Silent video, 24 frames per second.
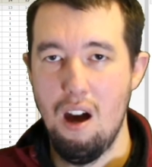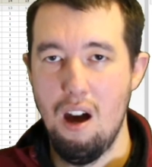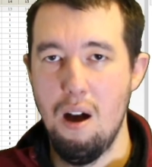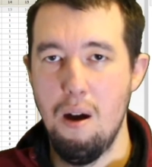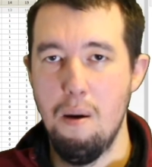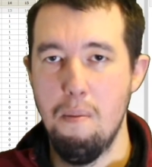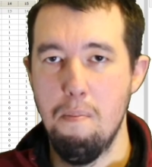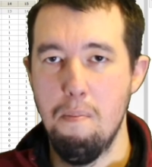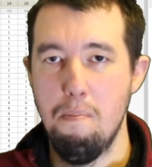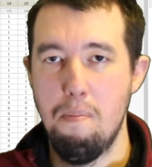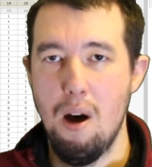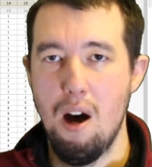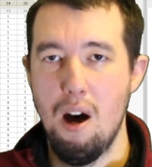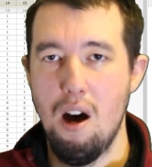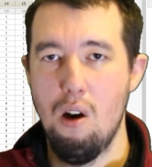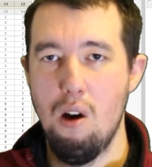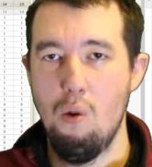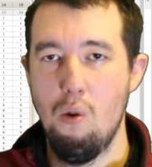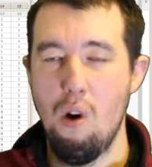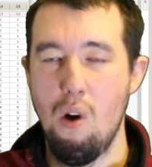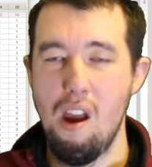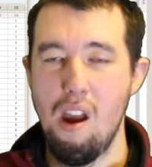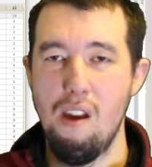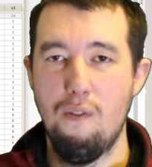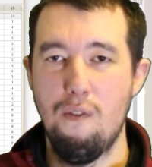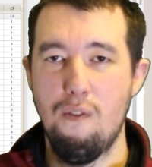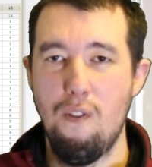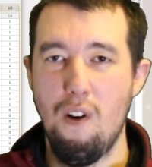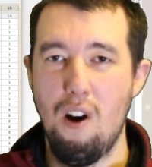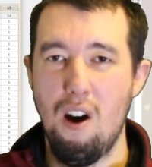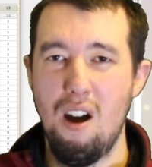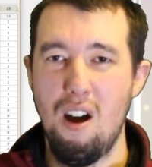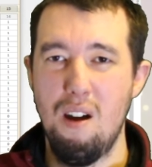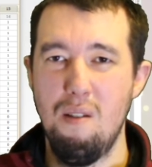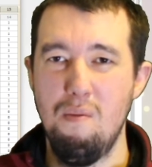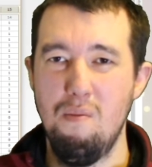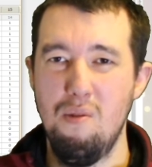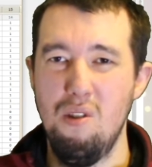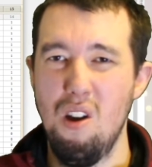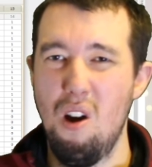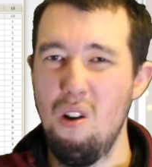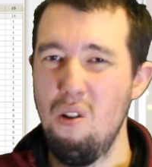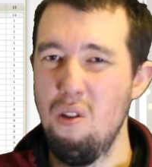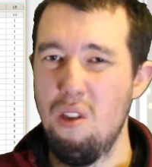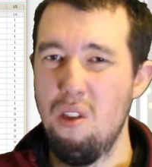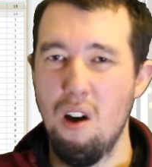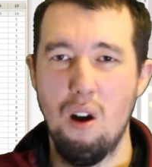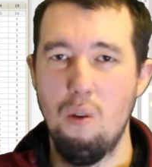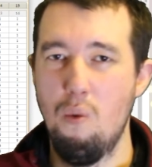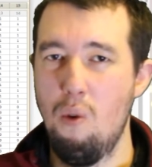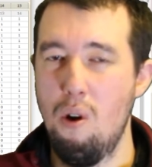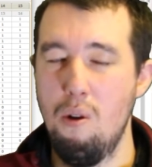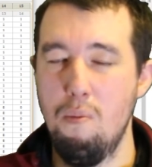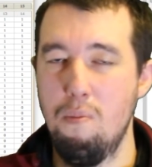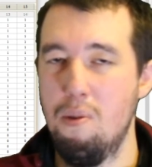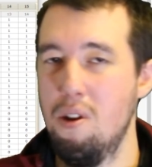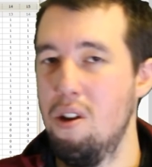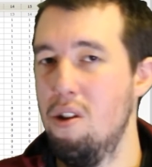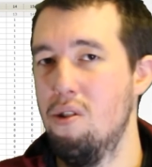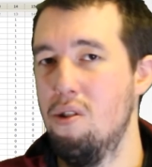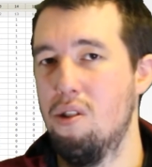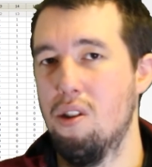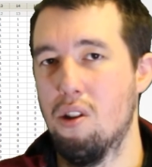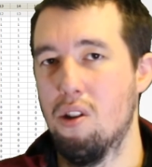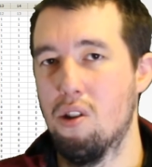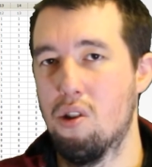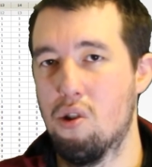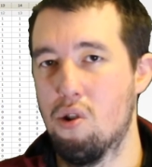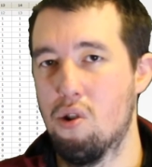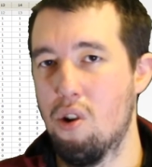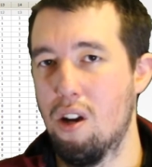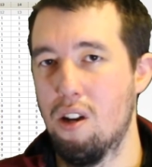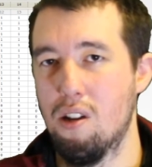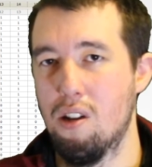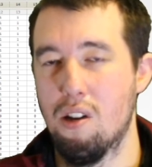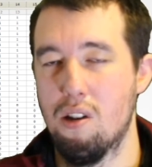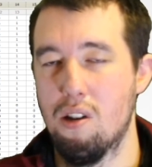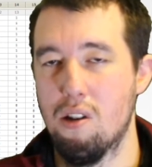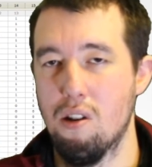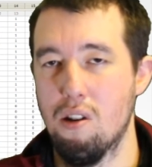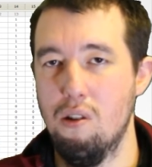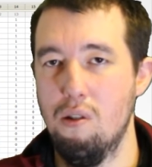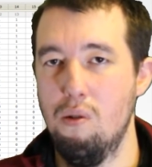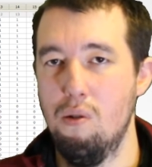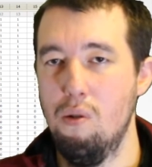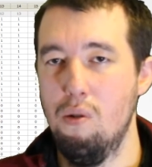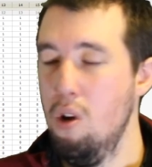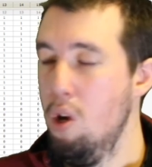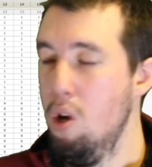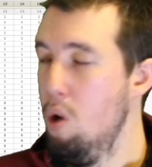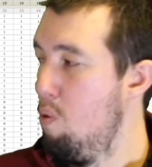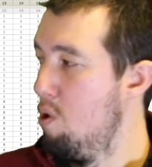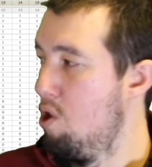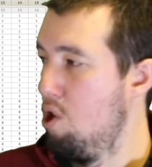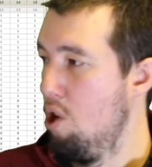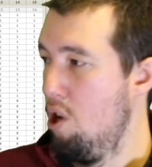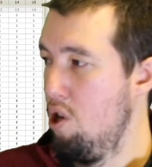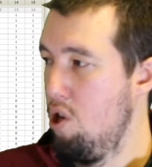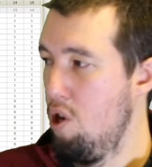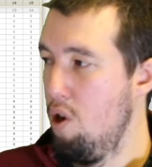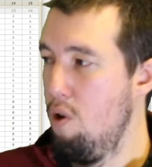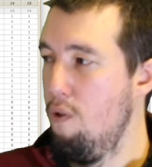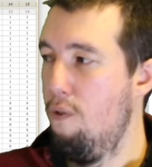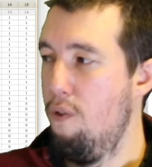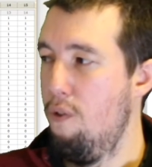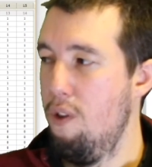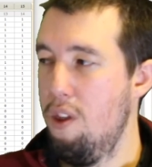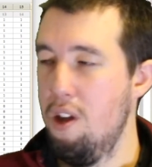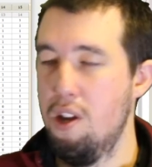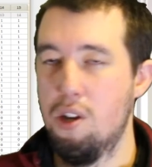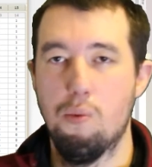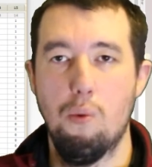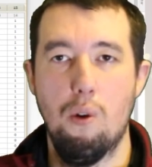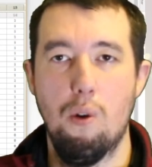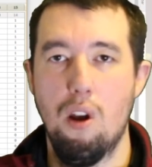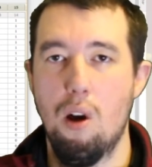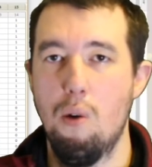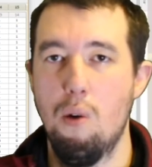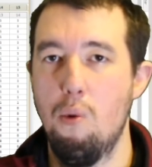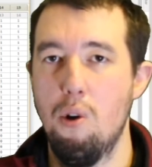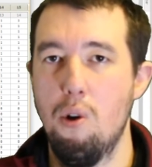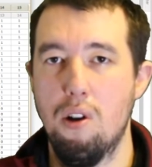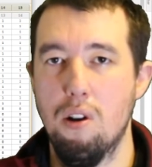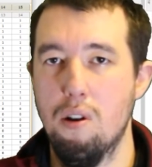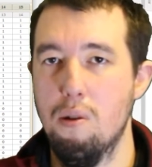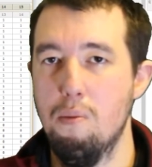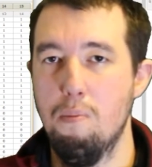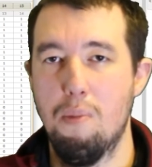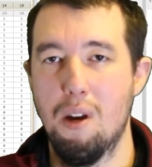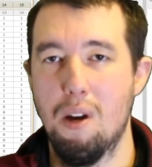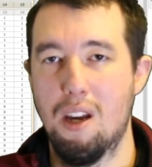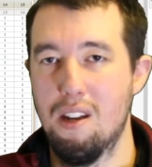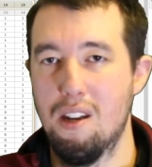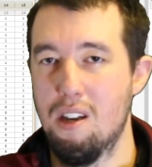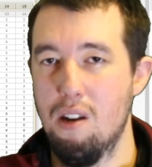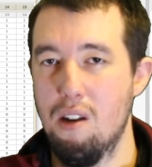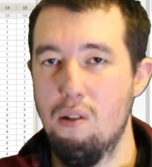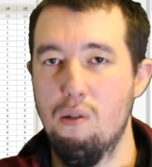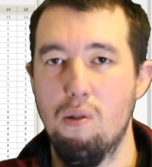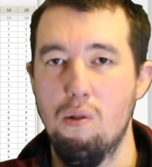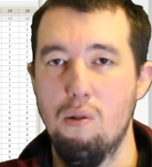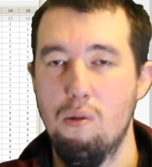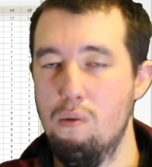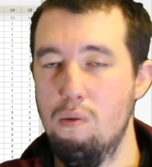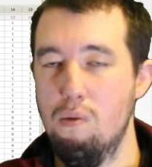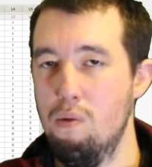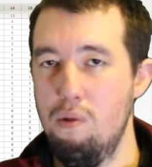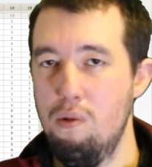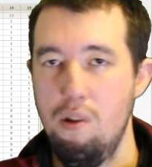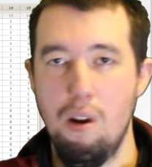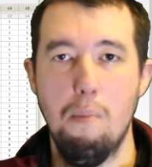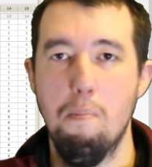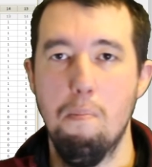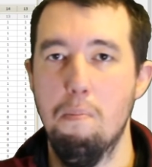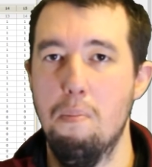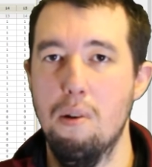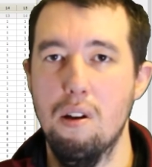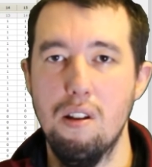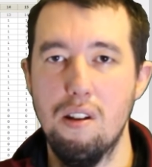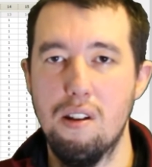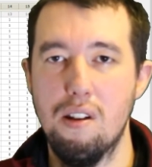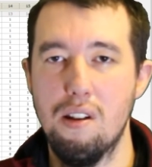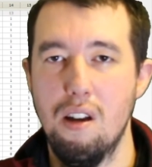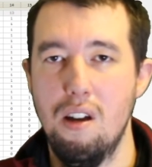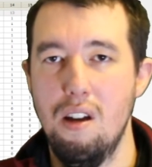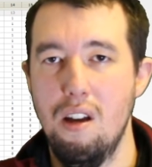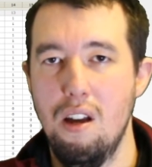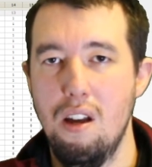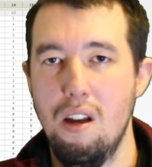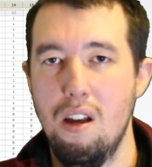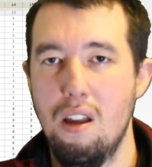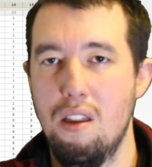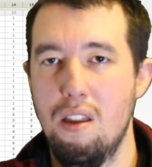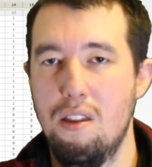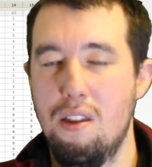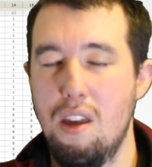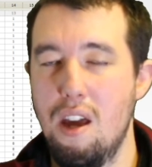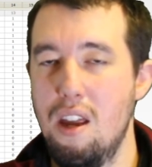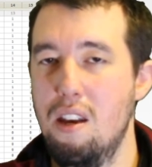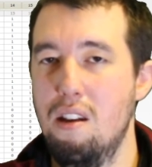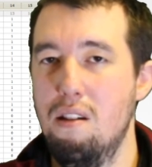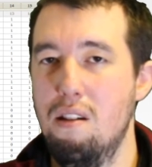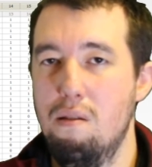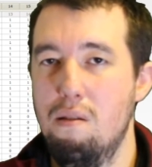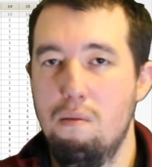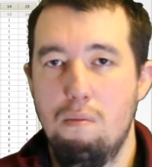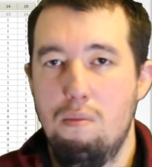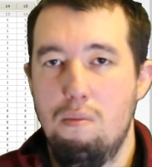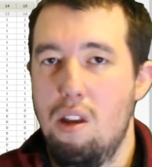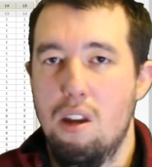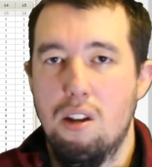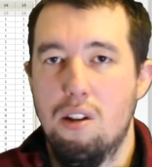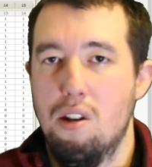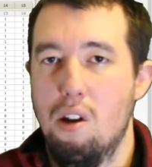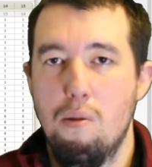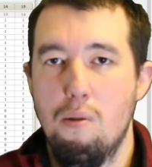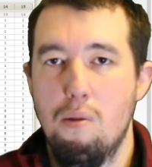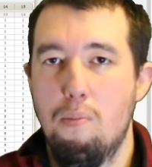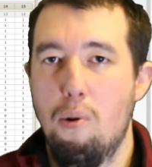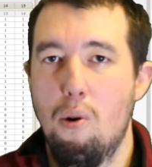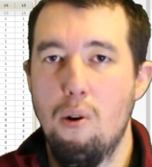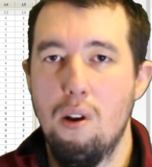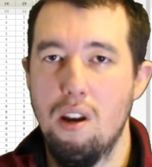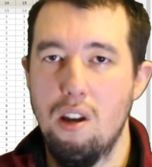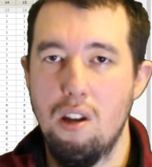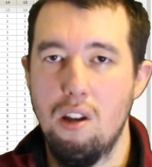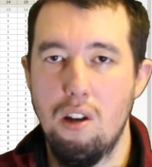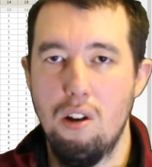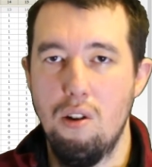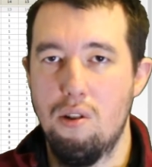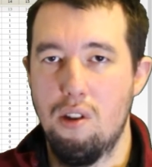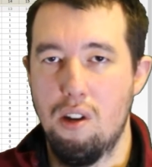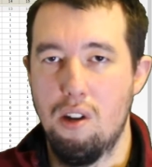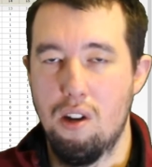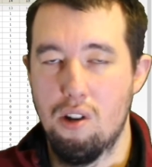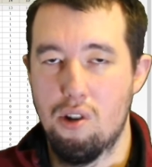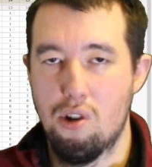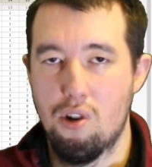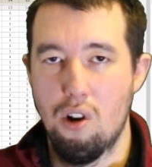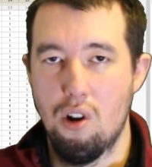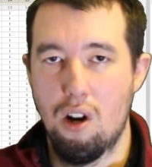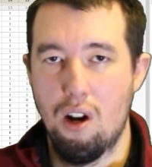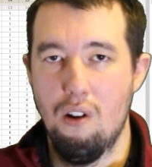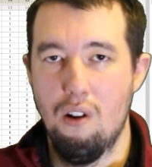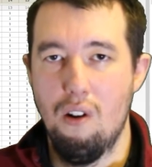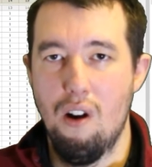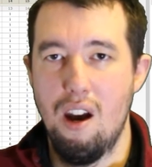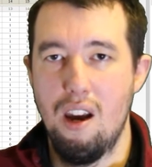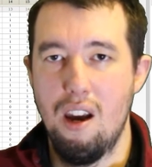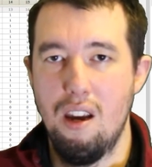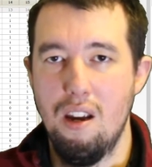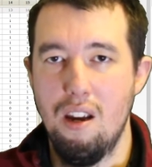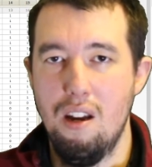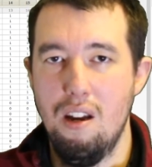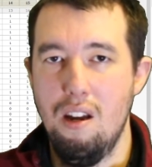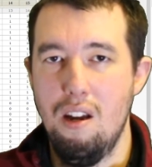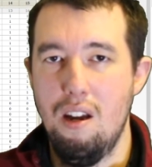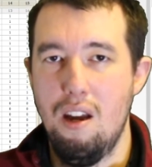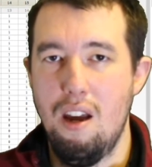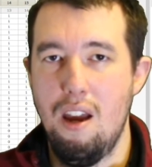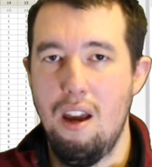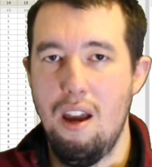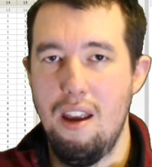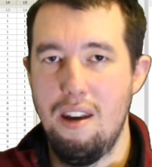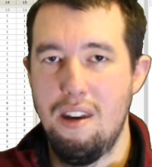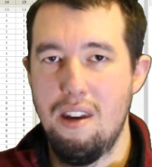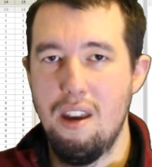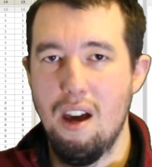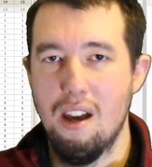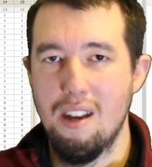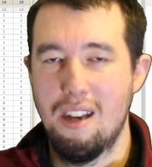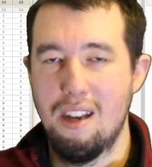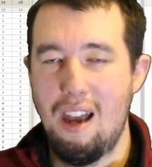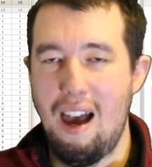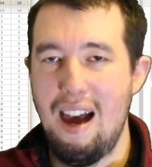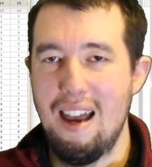But if I know that I won't be using strings at all, which I knew for this one I wouldn't because they're all numbers, then there's no point in using a string array. It does add a